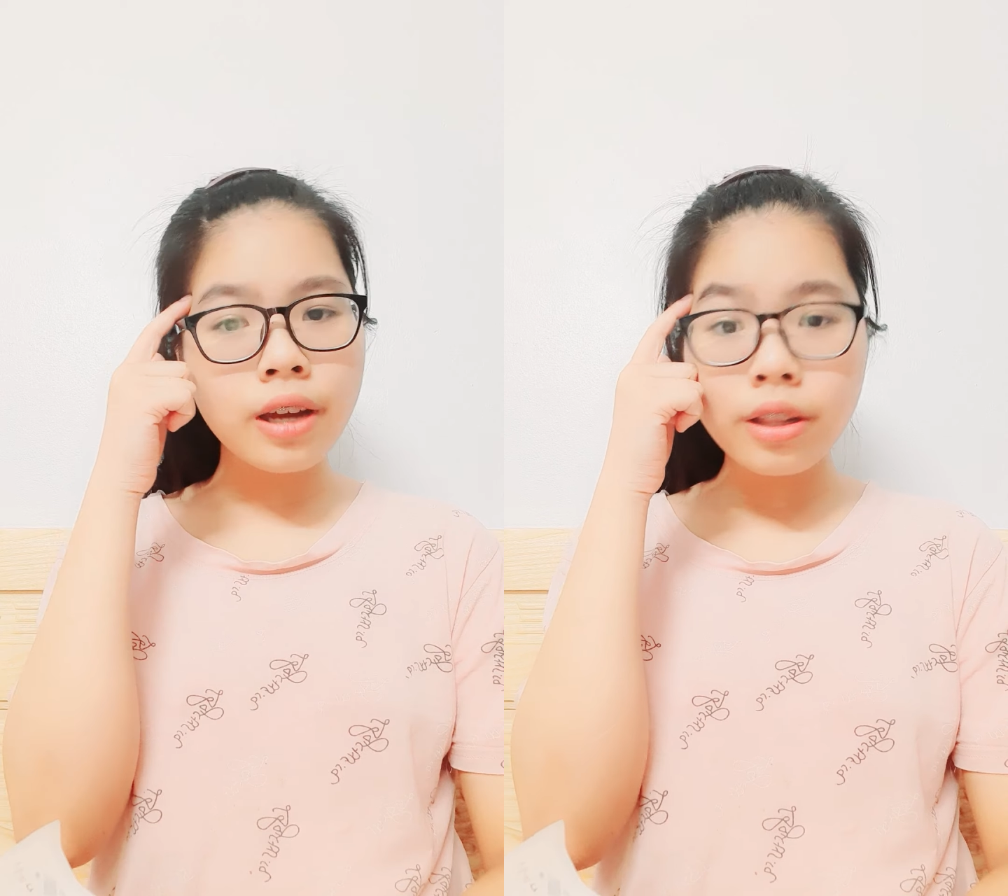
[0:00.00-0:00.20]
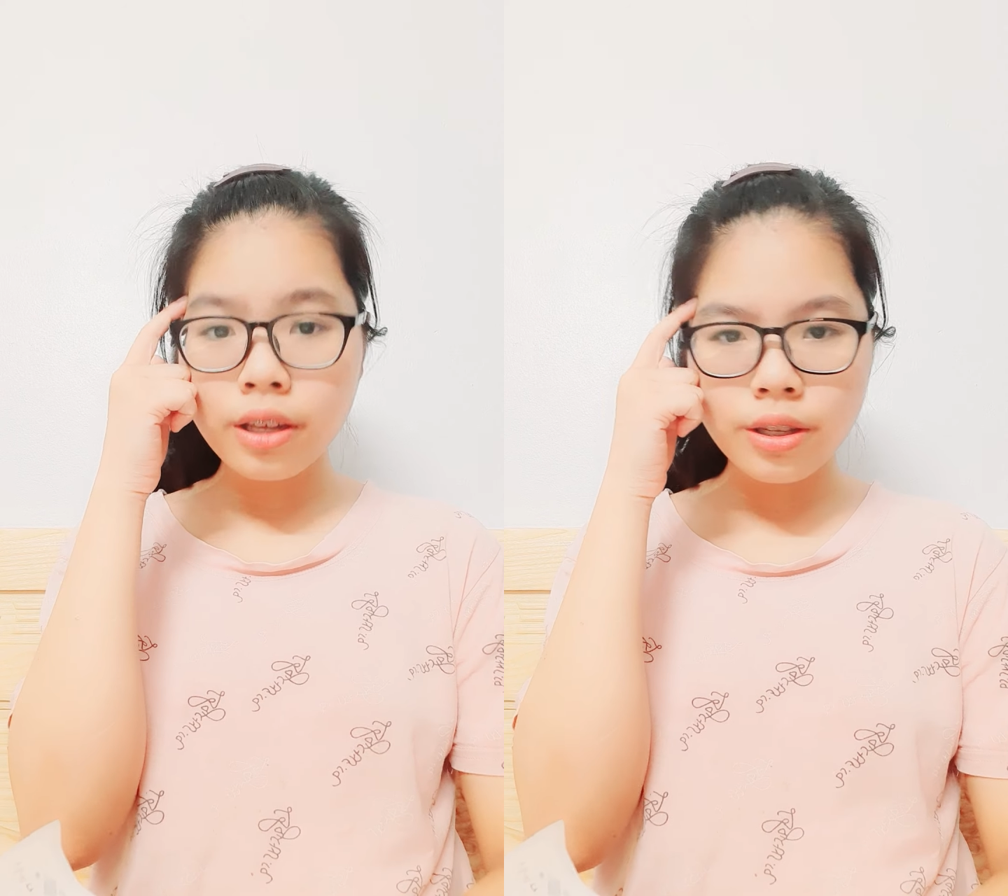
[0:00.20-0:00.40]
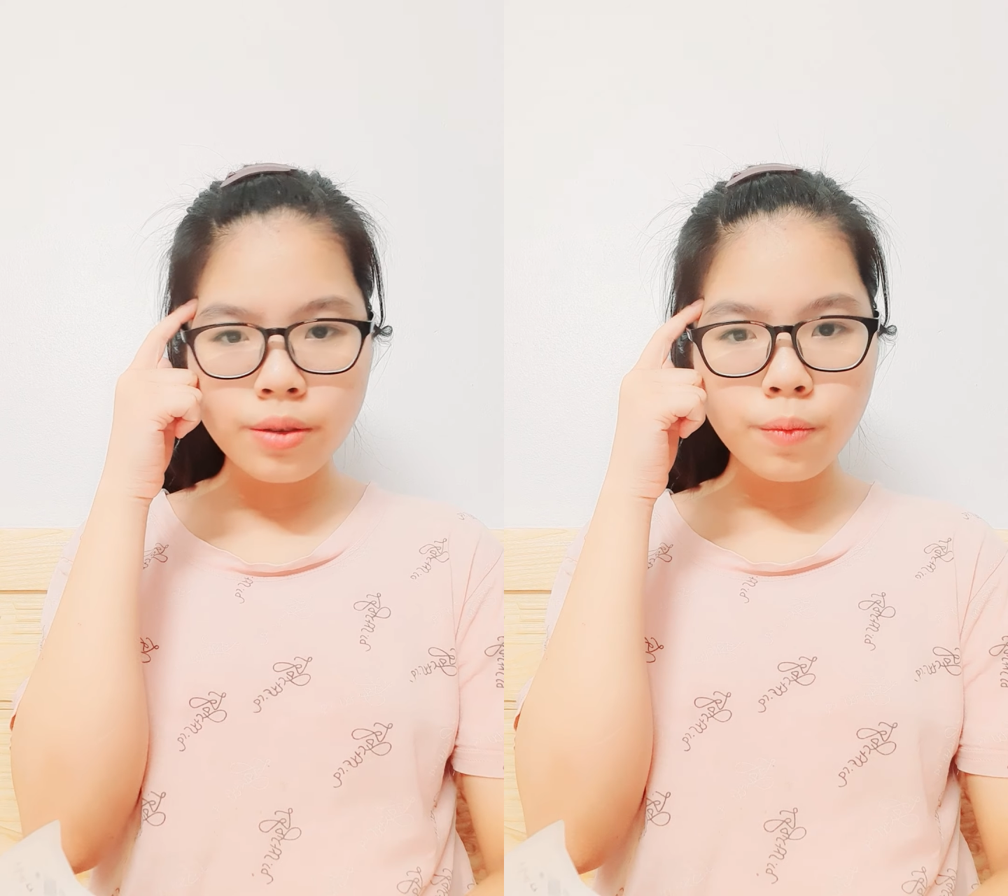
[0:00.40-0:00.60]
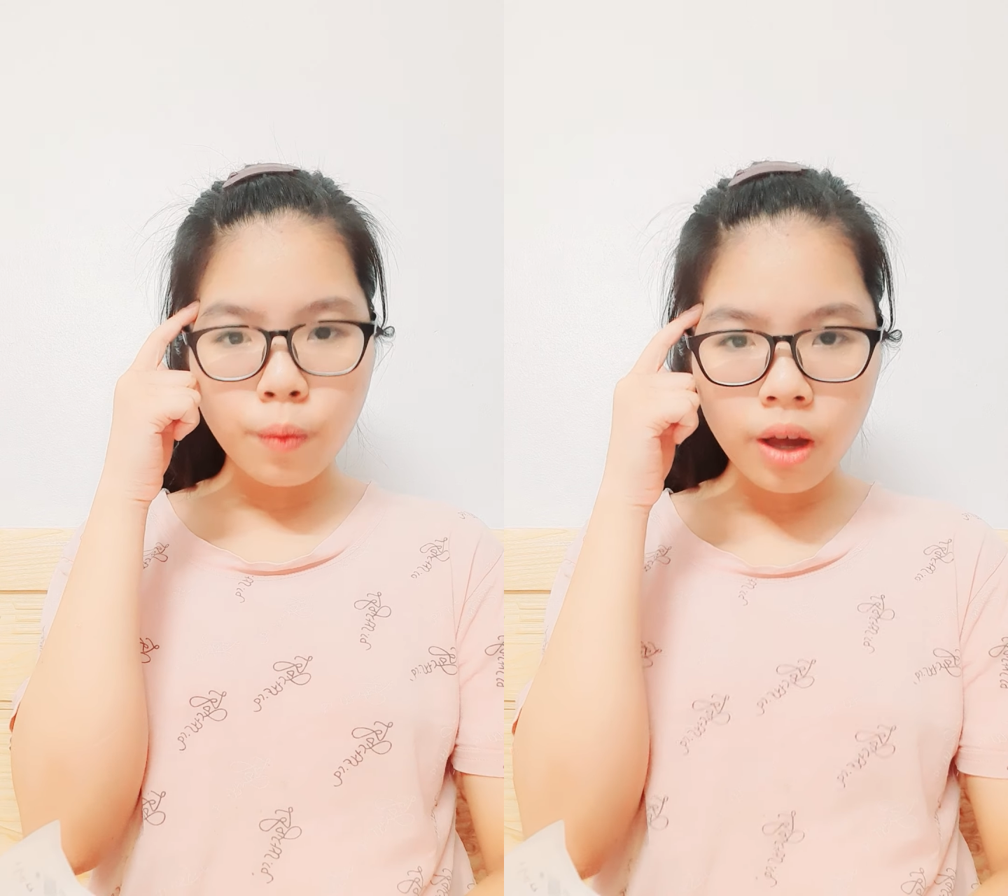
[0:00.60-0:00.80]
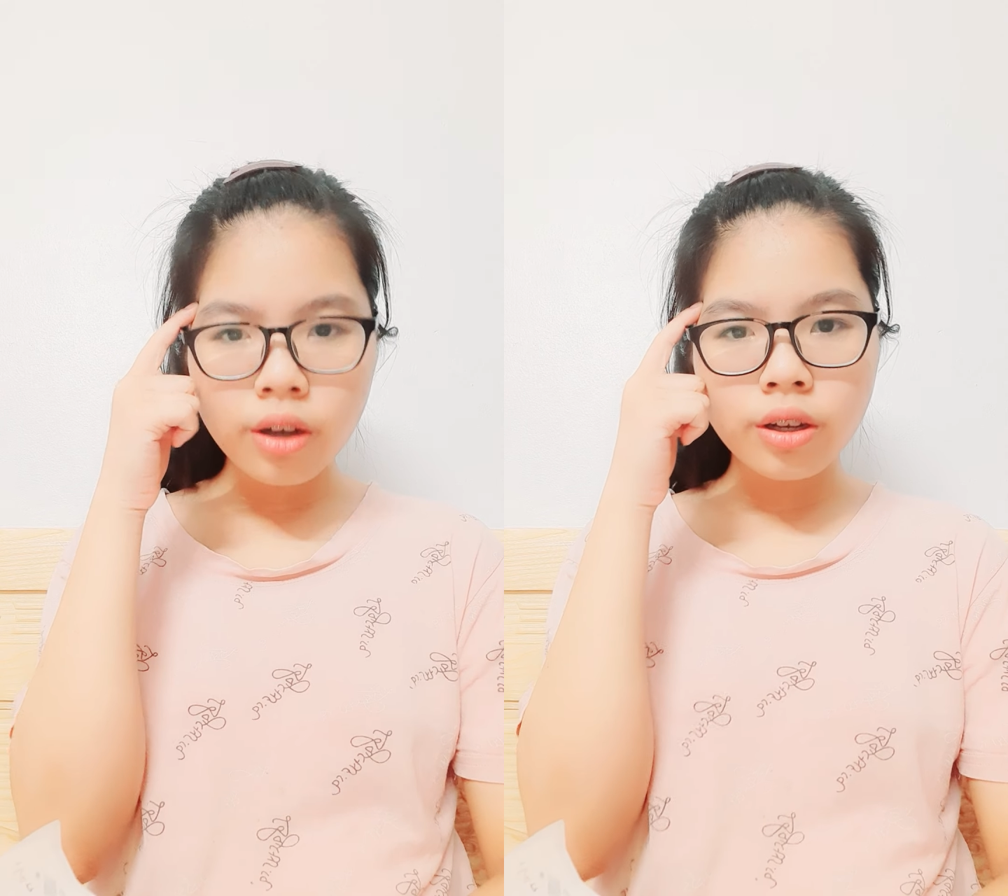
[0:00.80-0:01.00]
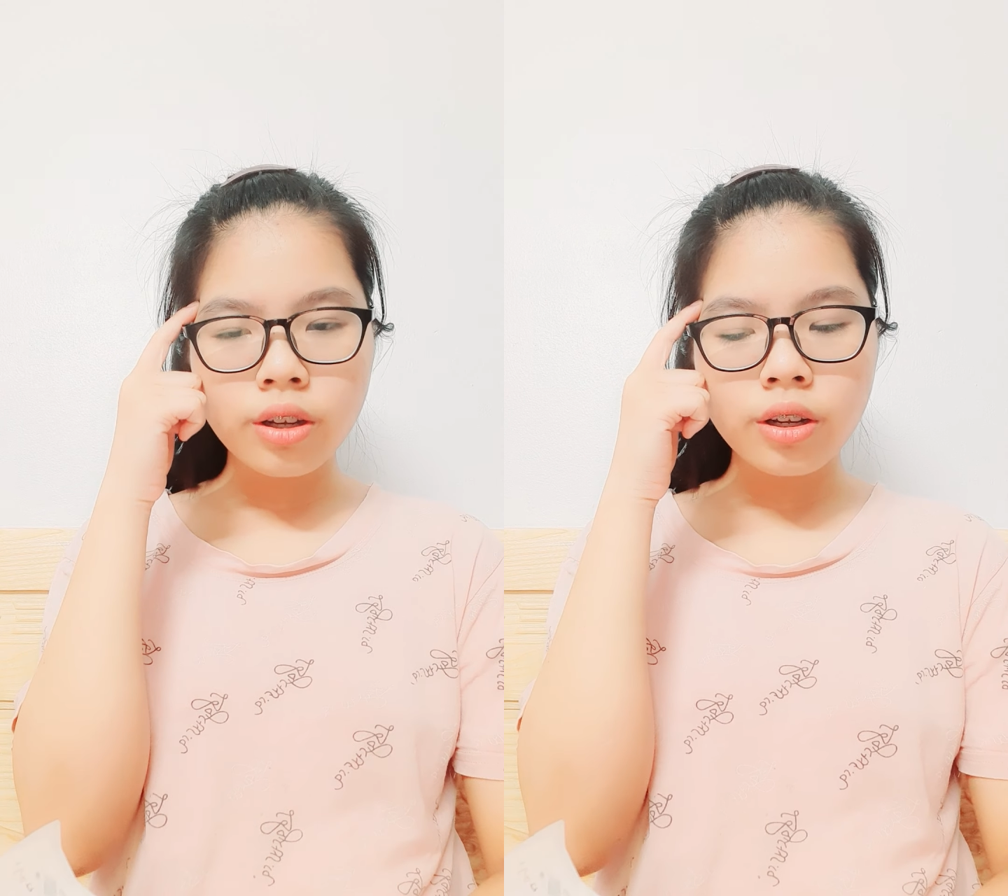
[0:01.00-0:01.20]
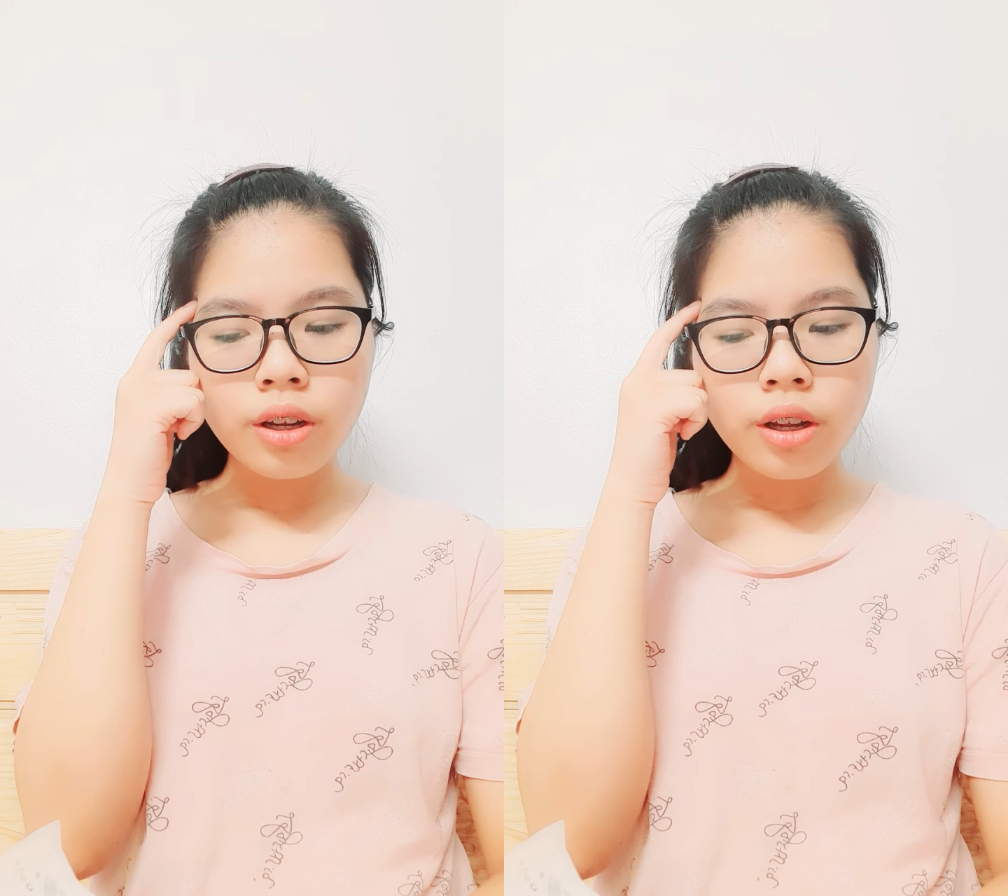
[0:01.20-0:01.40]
done this one,